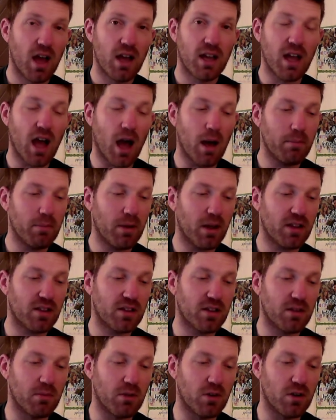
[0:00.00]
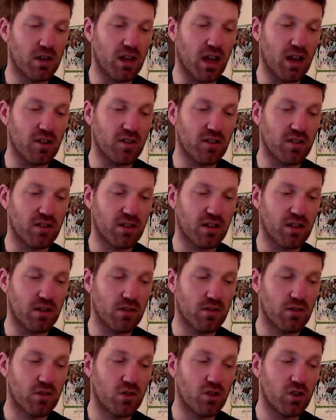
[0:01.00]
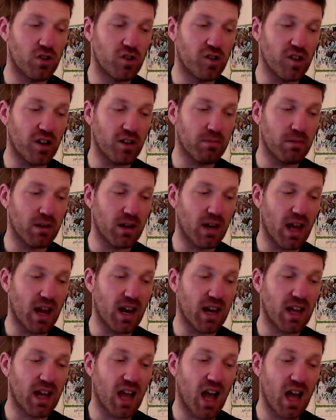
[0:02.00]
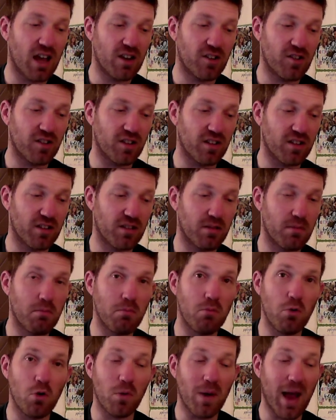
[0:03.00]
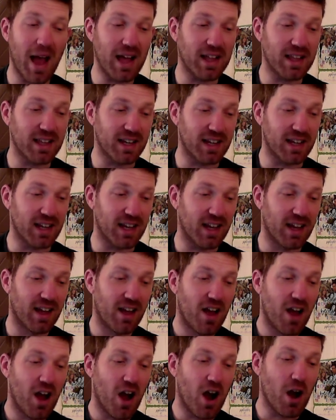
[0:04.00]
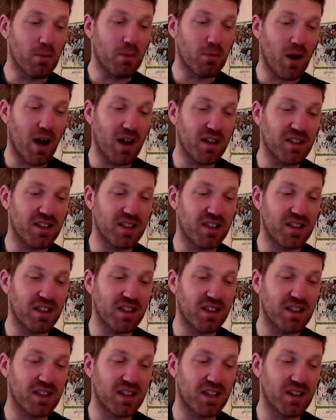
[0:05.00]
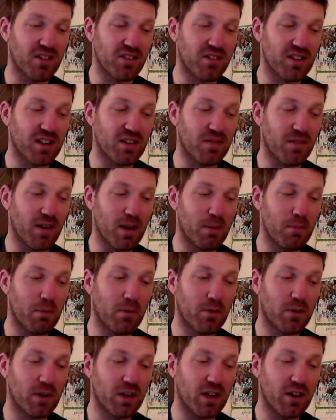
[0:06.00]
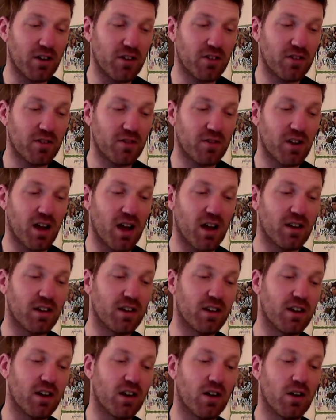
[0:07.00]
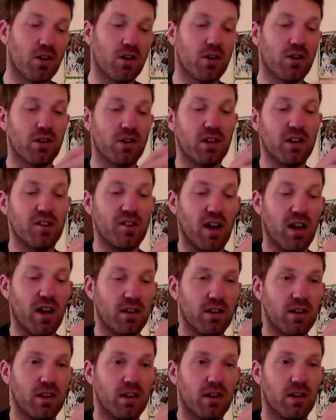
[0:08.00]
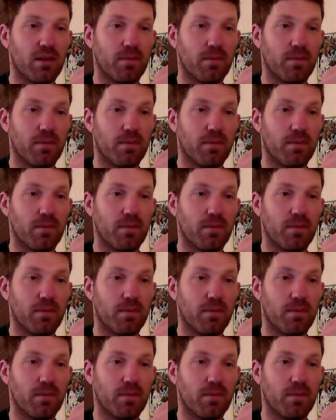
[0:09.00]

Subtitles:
Complex communication skills, good judgment, and a conscious morality are processes and skills that develop over years of childhood and our early childhood.